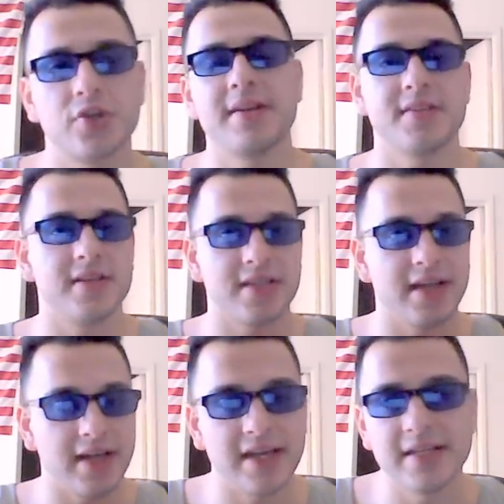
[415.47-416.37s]
medicine is
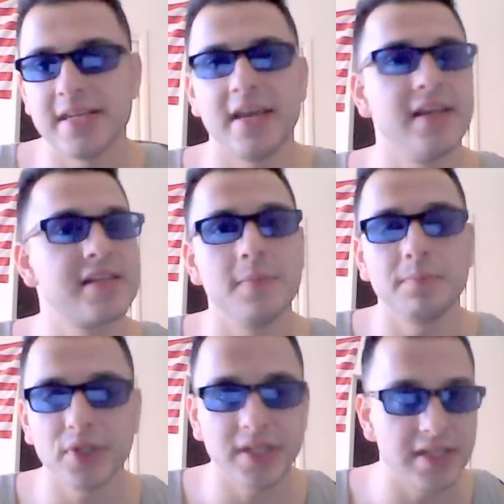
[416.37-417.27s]
like night and day. It's
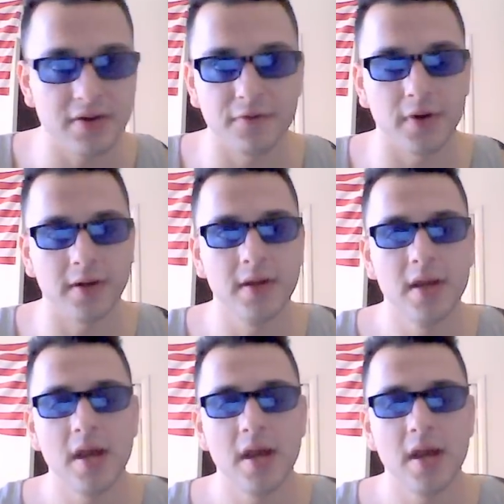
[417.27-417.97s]
completely different.